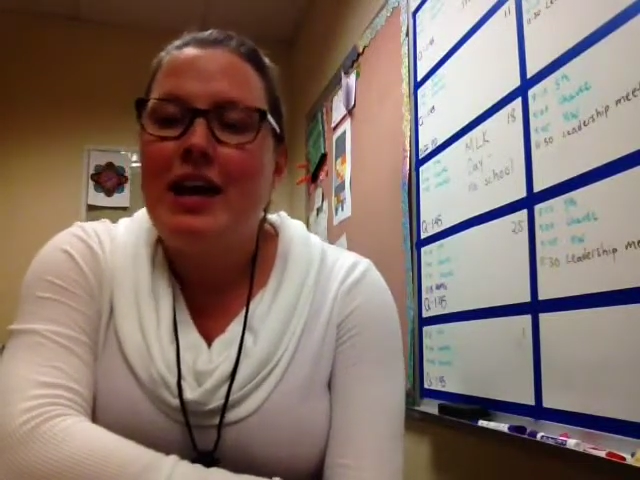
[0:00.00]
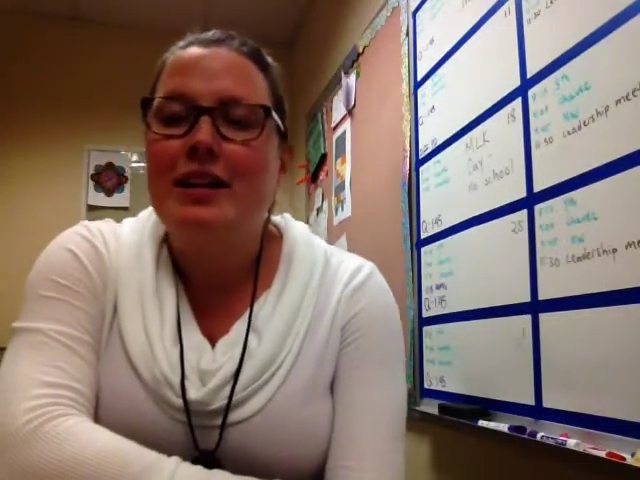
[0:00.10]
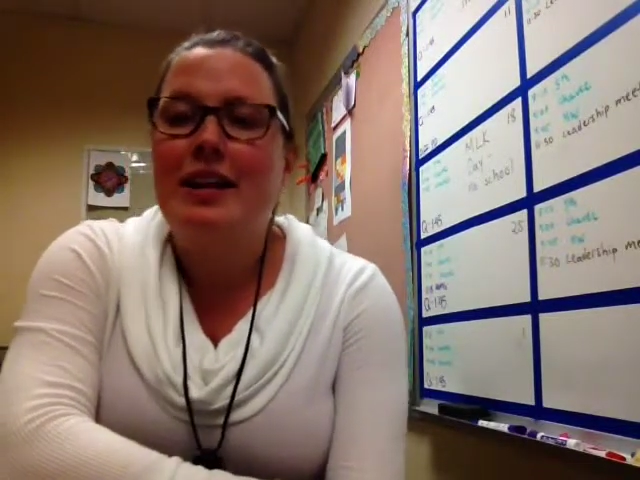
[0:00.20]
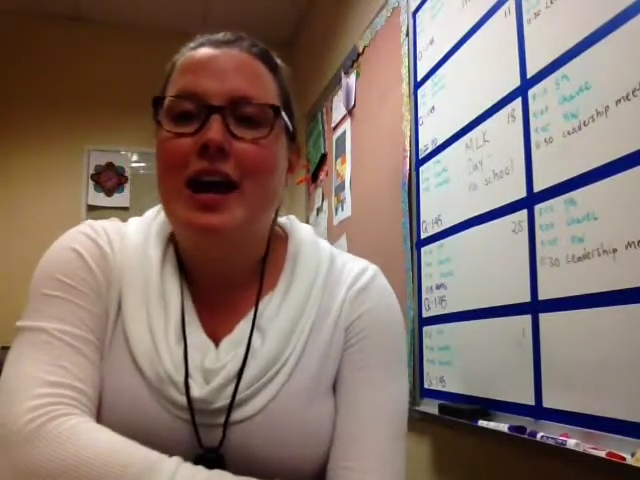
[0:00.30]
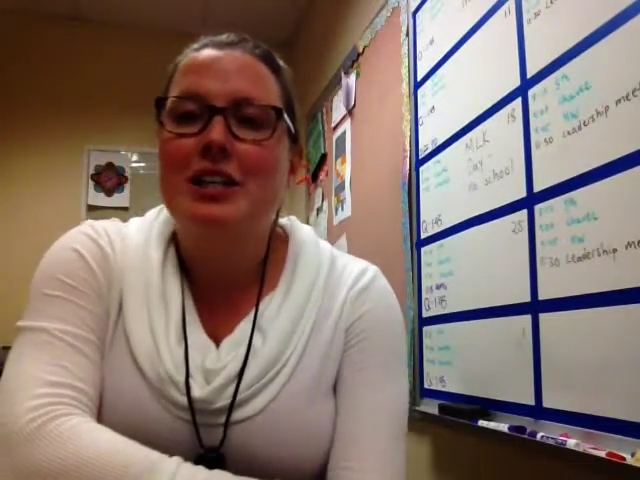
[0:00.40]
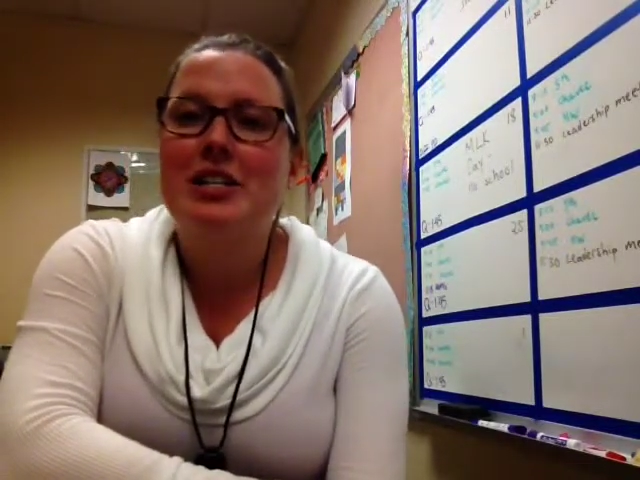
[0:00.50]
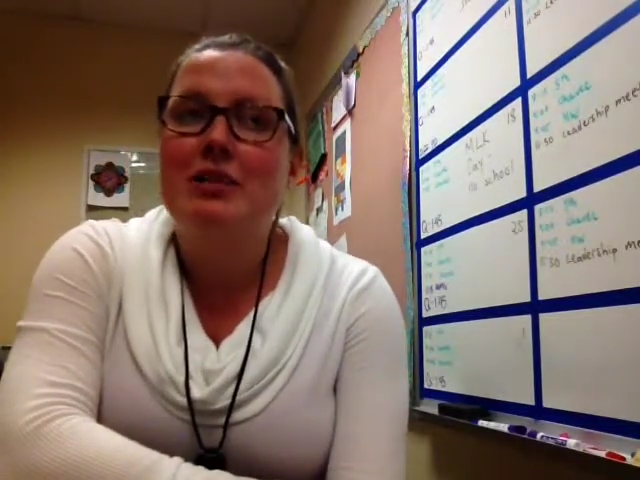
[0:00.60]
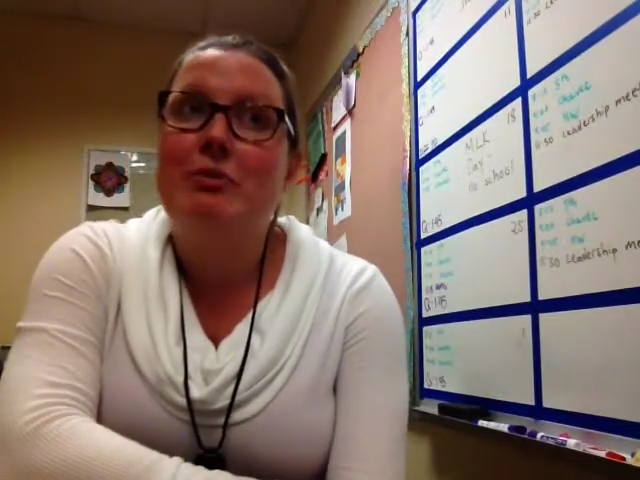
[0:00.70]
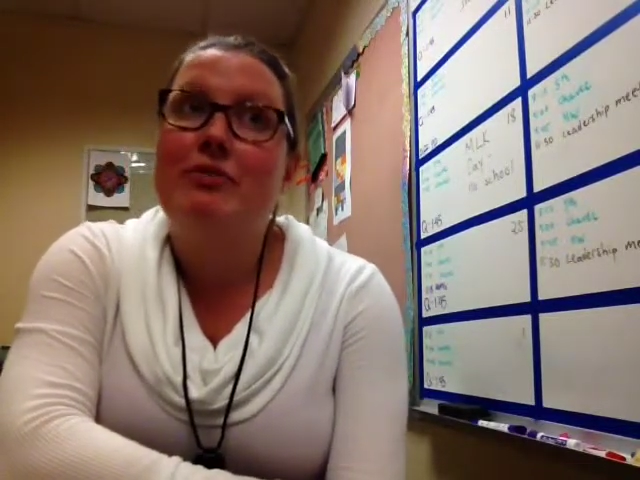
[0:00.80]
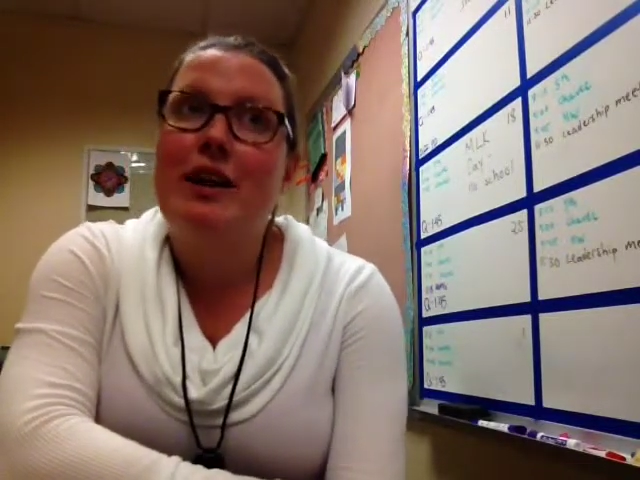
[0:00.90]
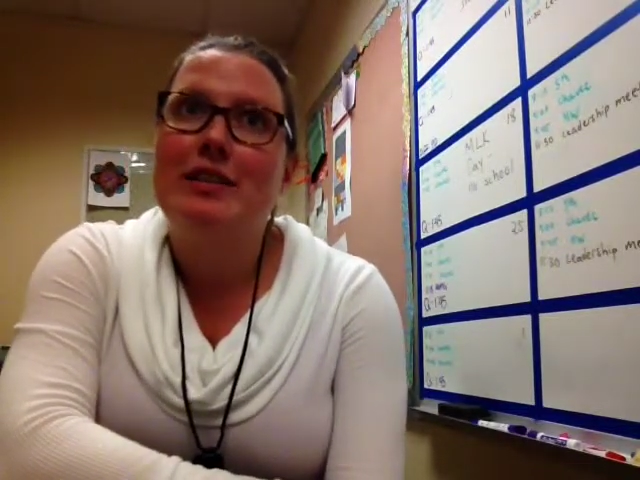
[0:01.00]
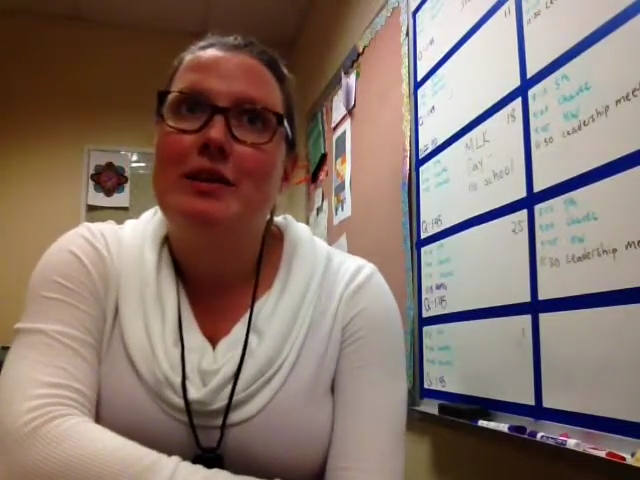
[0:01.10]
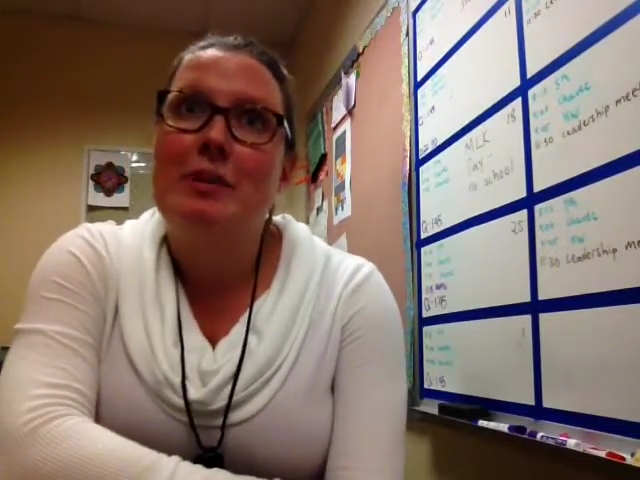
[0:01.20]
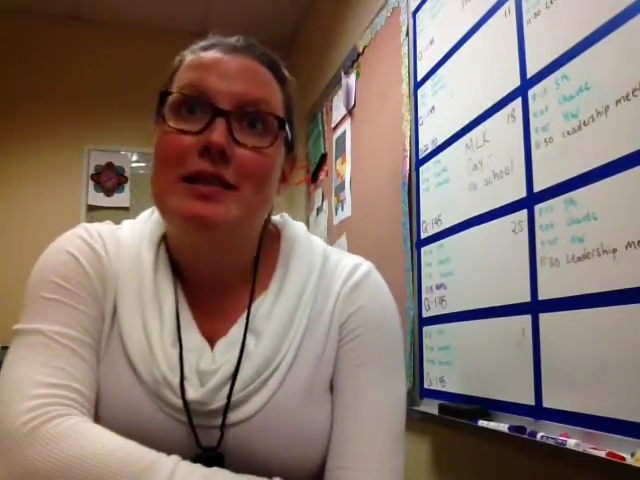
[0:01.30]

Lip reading: and then actually reflect on